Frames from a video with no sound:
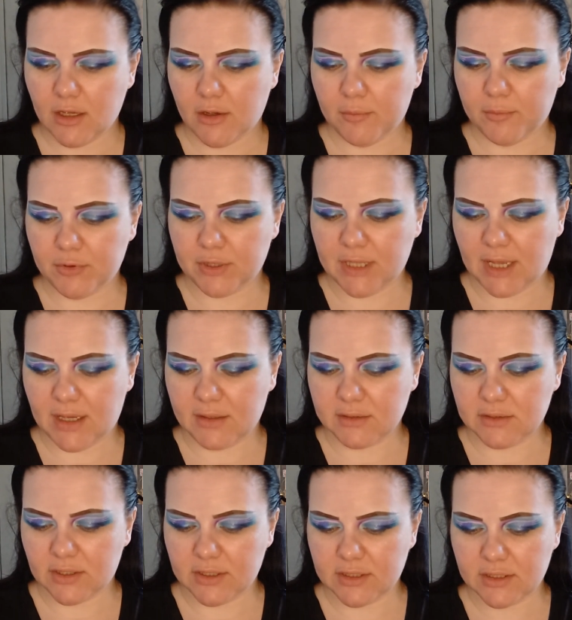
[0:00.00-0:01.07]
But yeah,
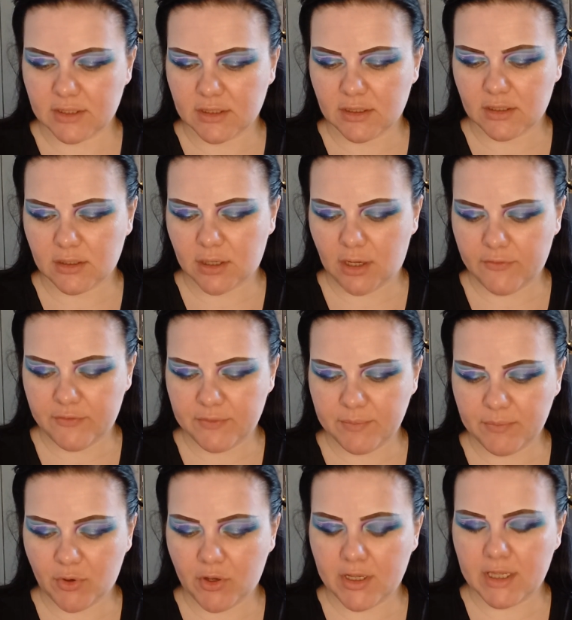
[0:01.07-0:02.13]
like I think
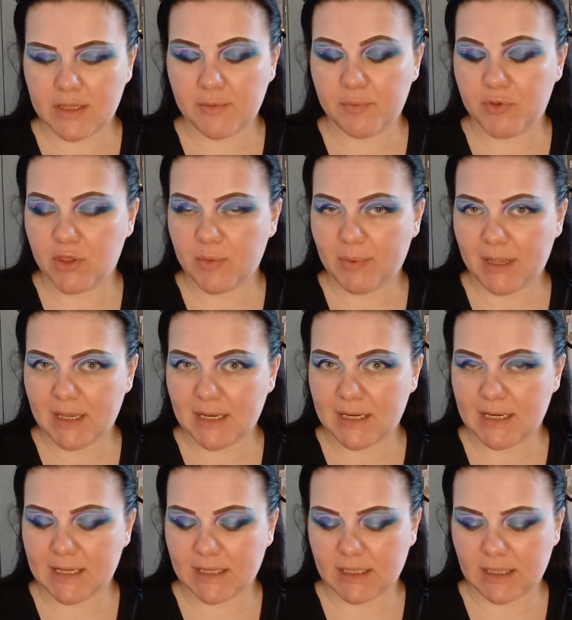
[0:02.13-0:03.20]
my Beauty Bay
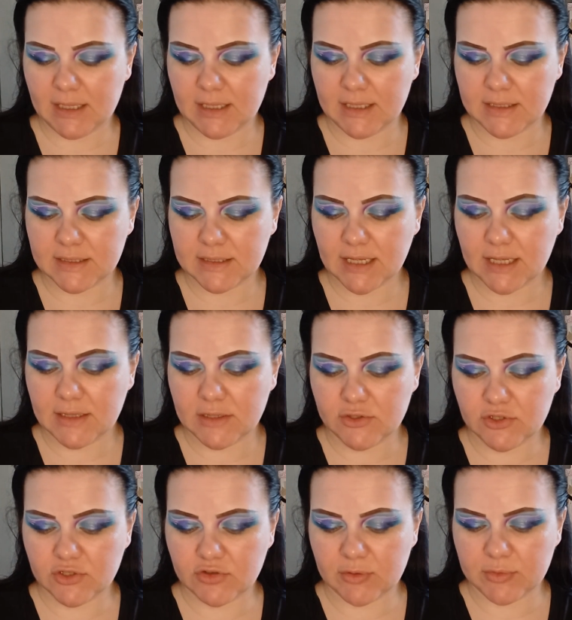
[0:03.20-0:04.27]
link is in the
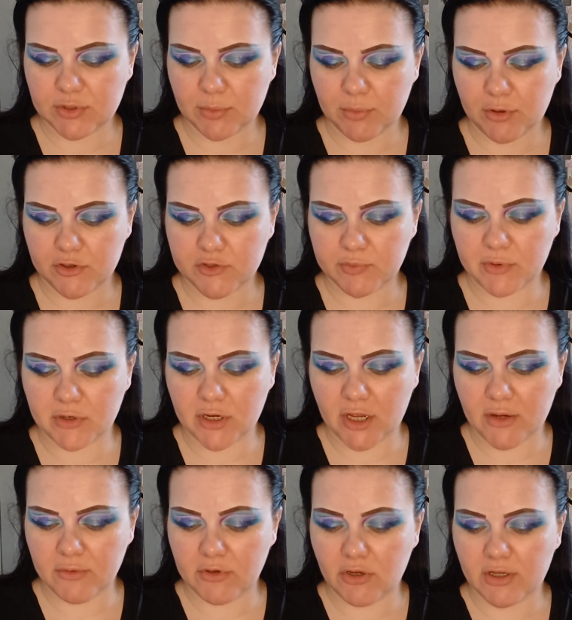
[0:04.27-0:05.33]
description box
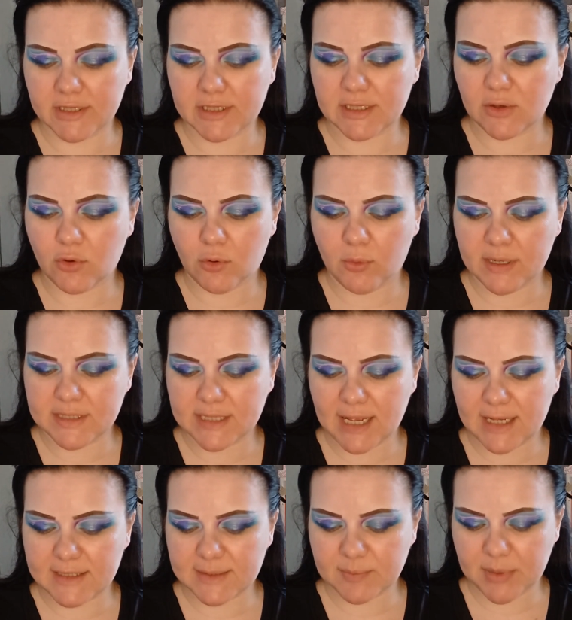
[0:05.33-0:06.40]
below, like it always
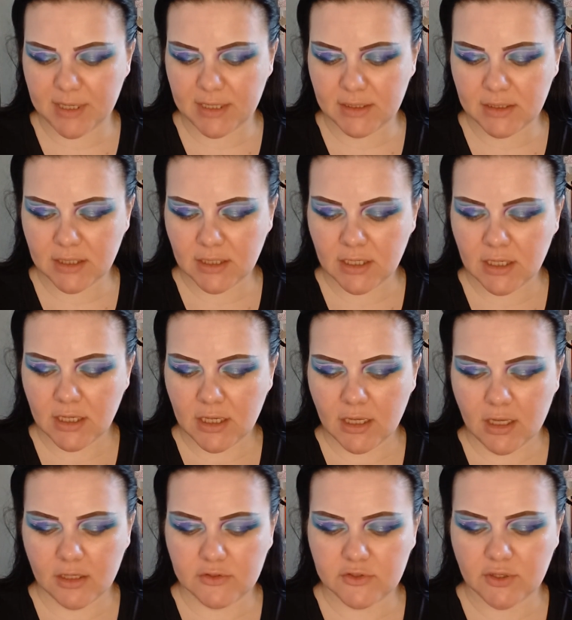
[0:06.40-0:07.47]
has been.
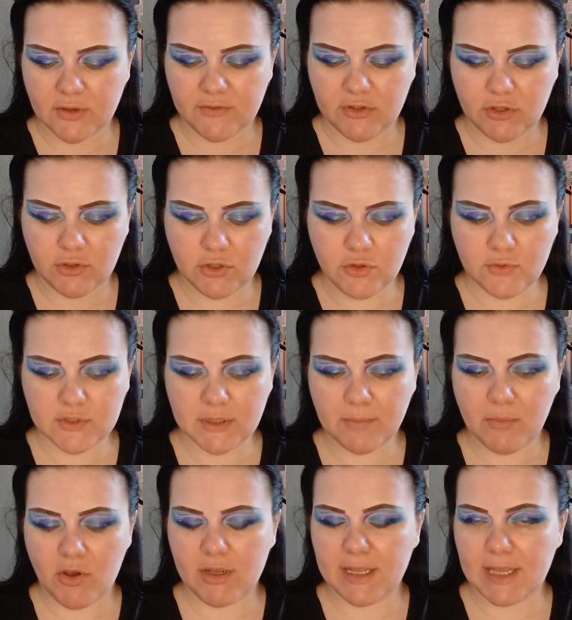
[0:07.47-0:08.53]
So if you use
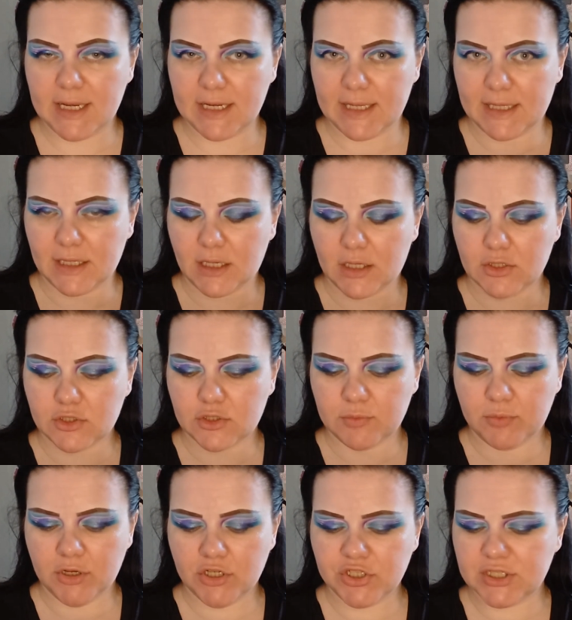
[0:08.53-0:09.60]
my link to
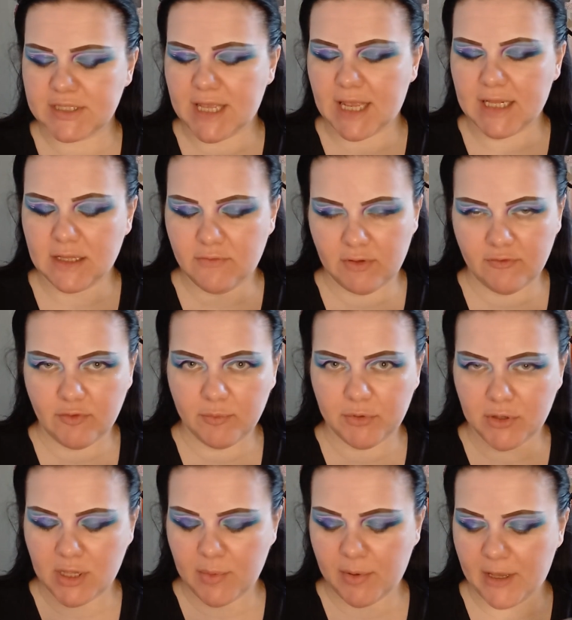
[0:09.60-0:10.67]
purchase anything from
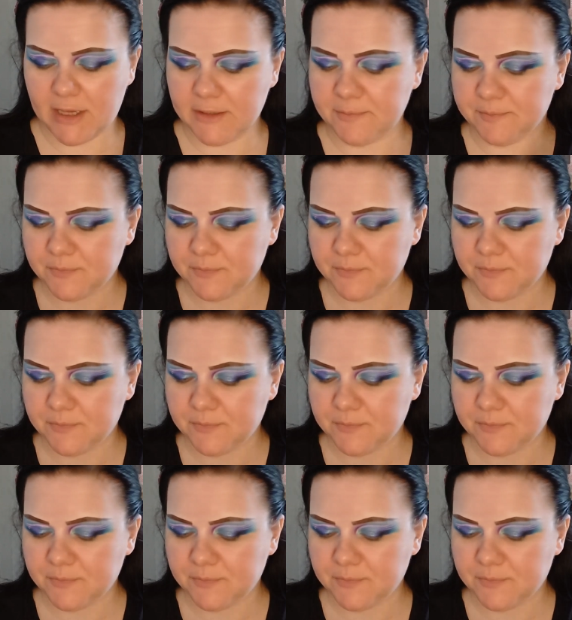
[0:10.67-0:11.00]
Beauty Bay,